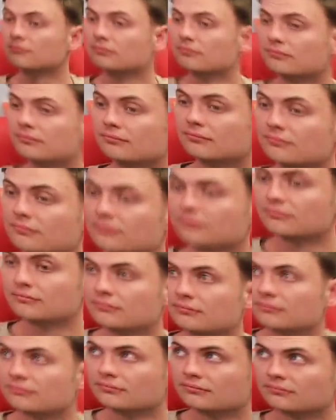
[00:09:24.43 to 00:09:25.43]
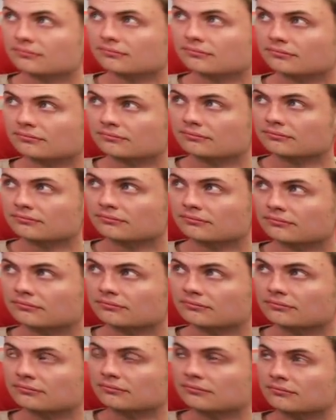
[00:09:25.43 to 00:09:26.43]

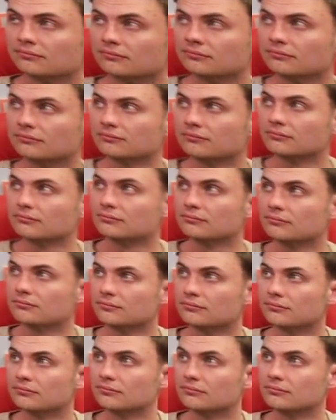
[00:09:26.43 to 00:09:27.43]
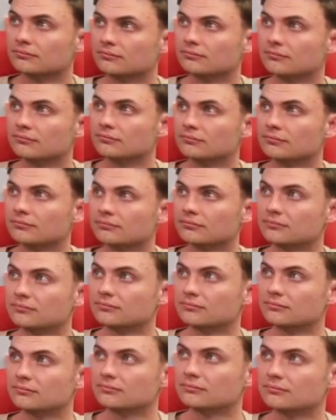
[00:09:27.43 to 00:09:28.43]

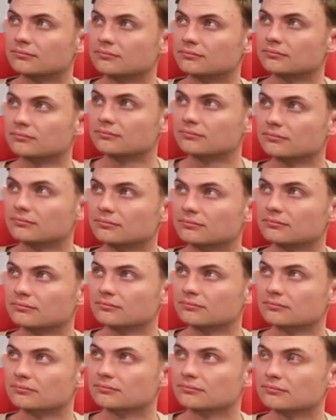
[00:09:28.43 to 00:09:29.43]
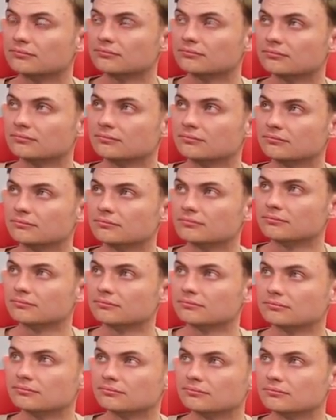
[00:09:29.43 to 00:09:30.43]

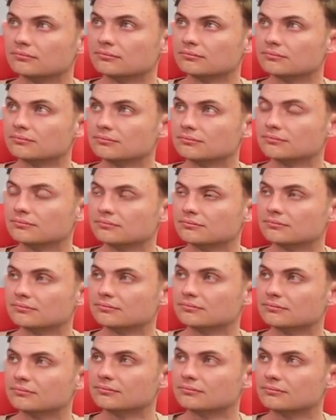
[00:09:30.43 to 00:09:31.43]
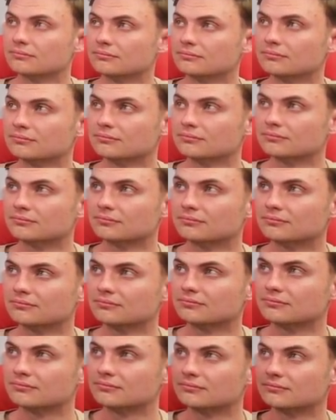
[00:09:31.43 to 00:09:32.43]
No words are spoken by the person on screen.